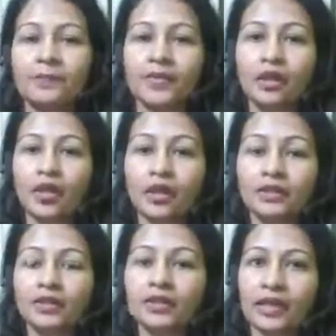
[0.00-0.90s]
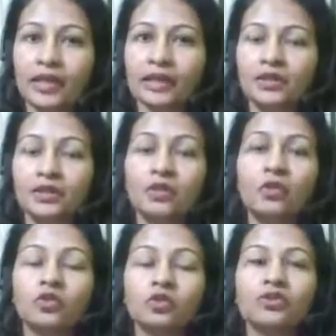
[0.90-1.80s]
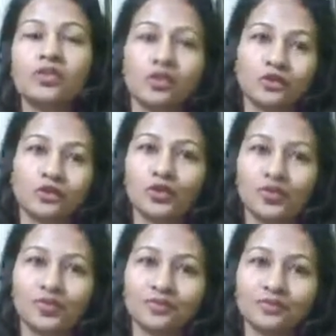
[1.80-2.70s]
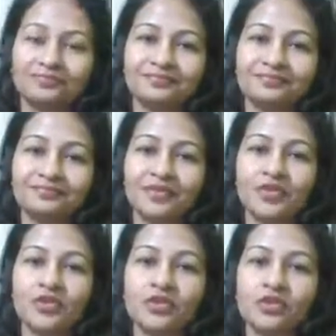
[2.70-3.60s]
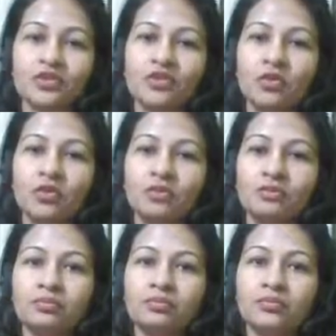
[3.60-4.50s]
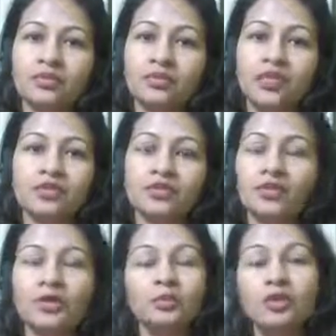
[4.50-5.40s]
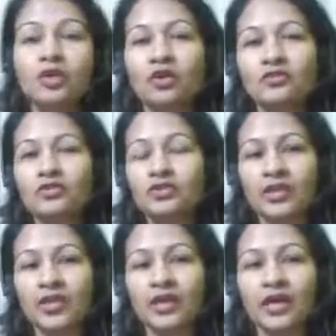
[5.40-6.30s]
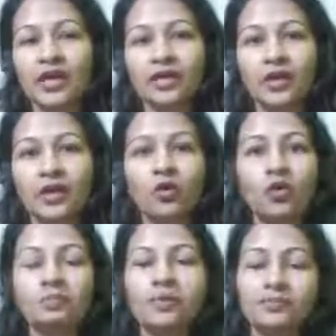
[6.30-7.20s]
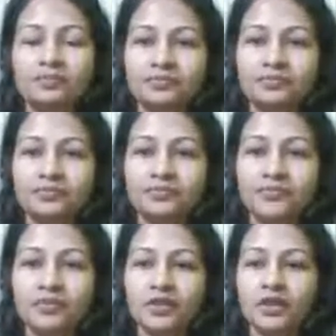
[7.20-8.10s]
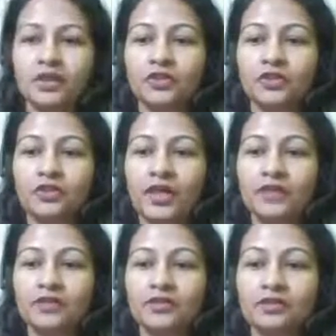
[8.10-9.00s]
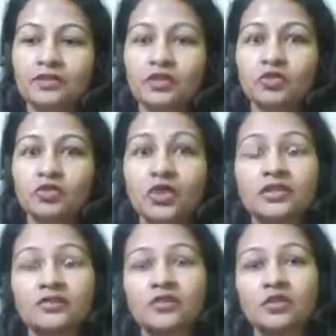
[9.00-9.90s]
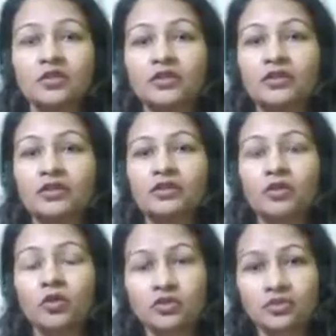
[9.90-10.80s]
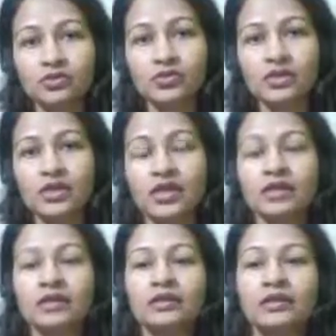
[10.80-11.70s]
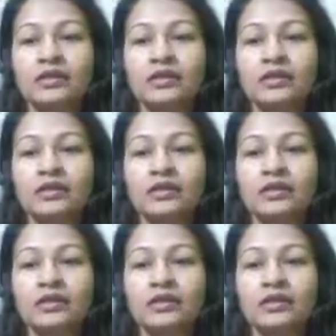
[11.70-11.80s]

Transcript: rather than thinking that the emotions are controlling you. So that's going to be all for today, and I hope you liked the constructive theory of emotions, and